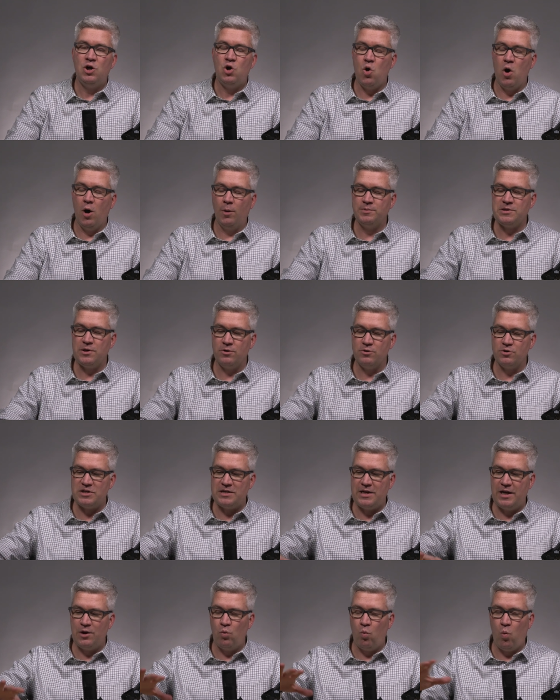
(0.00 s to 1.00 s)
who helps
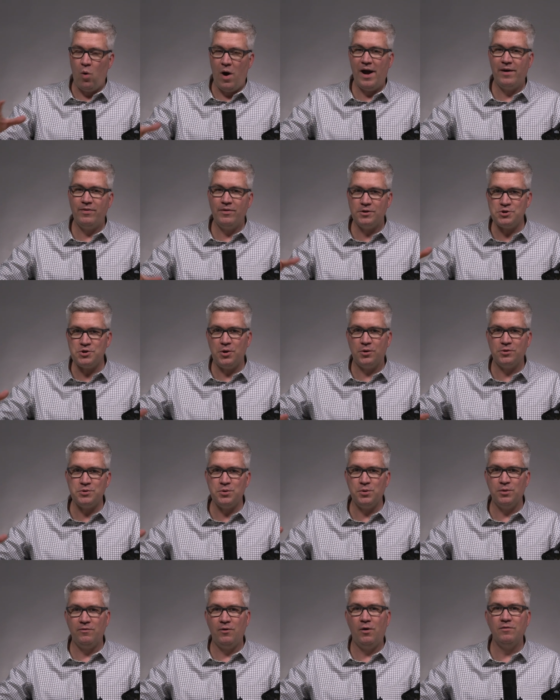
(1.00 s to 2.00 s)
understand why the charts
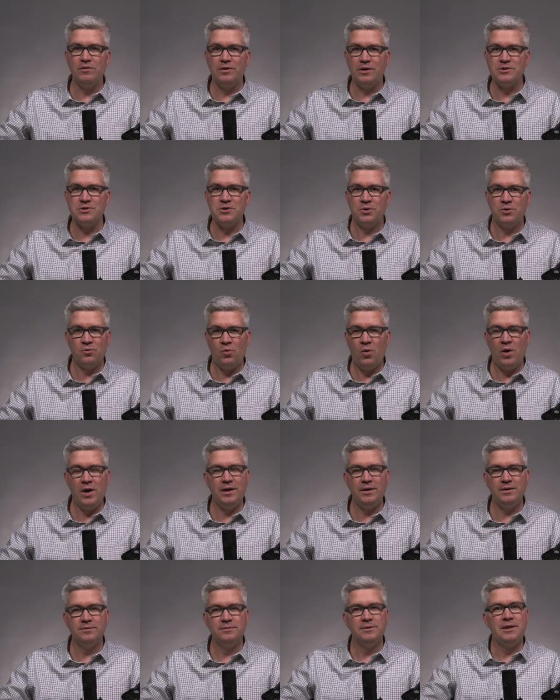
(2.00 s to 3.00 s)
are evolving a certain
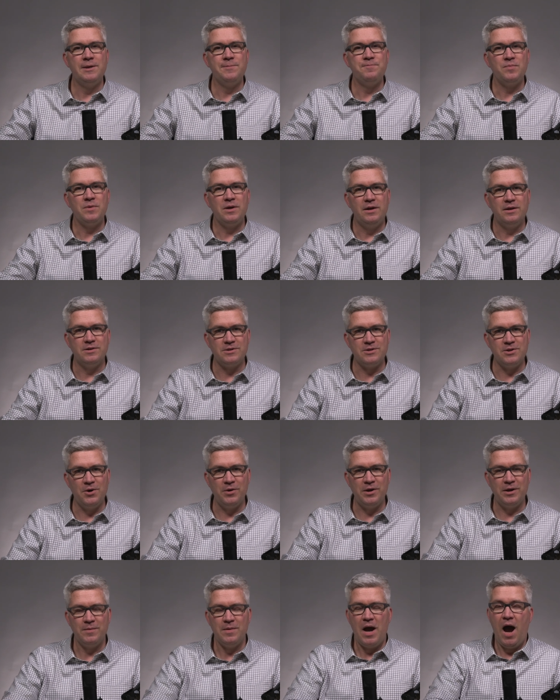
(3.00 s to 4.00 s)
way, it's
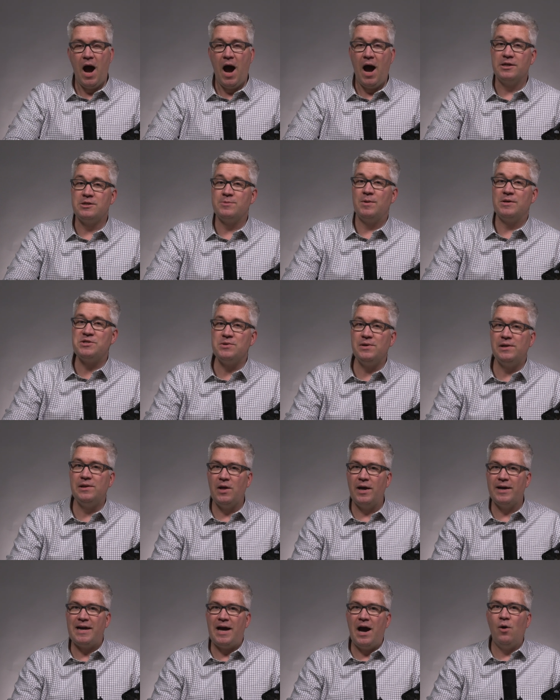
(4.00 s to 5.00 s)
Tony. I especially
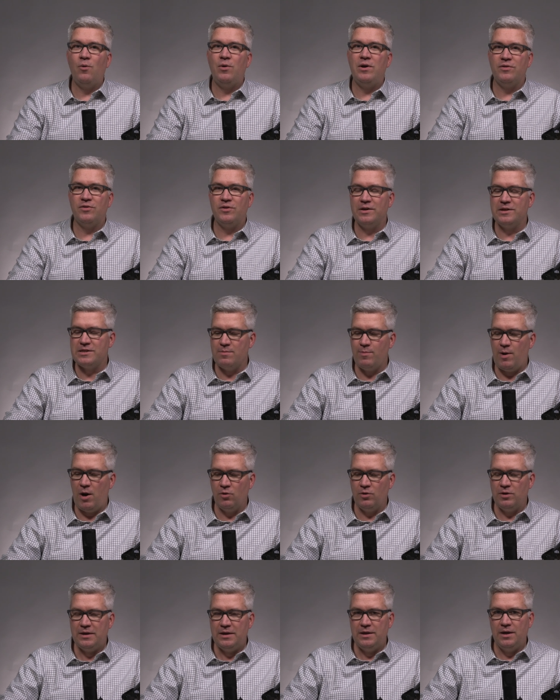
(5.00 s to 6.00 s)
like how he thinks
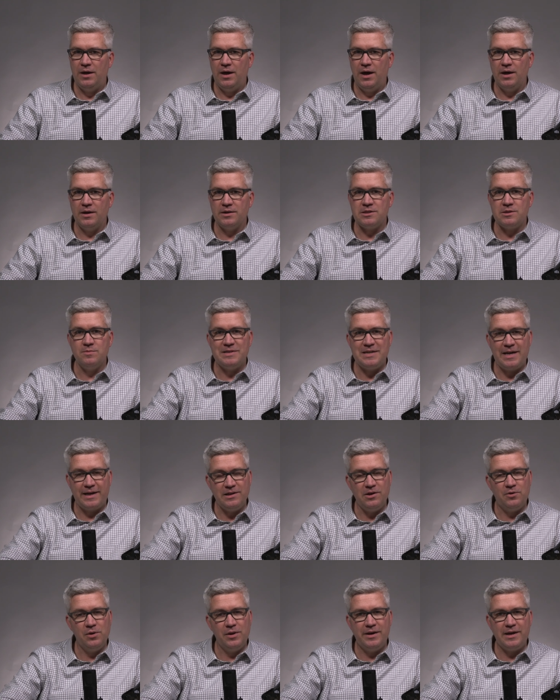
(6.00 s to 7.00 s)
about uh, some
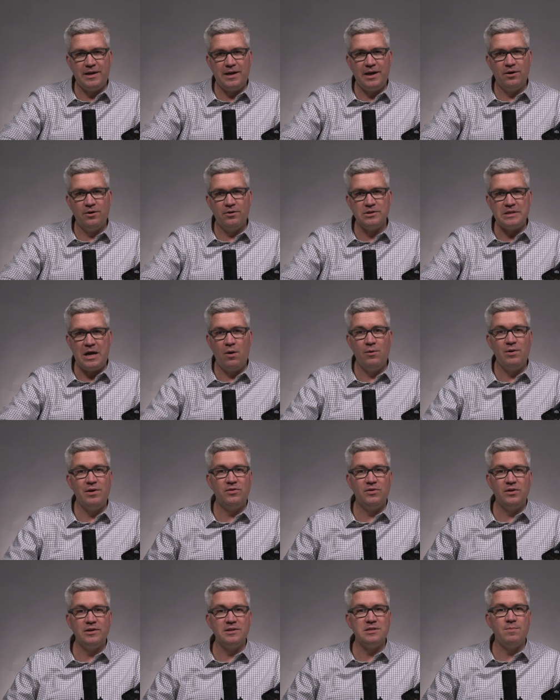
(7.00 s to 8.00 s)
technical indicators, how he
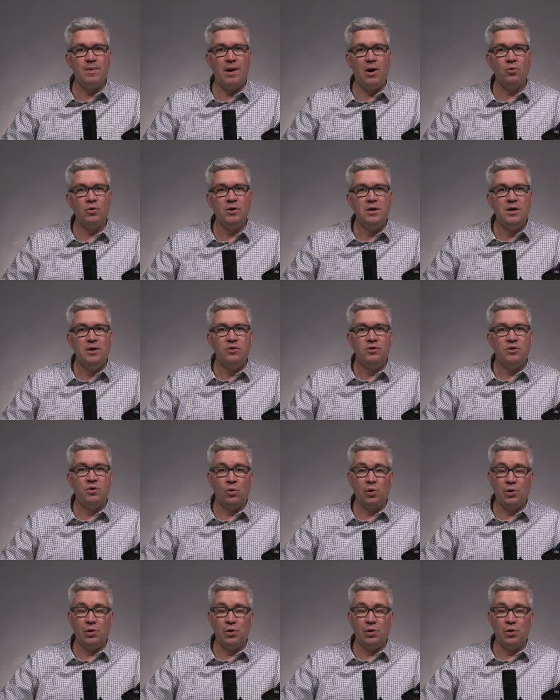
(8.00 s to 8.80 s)
thinks about the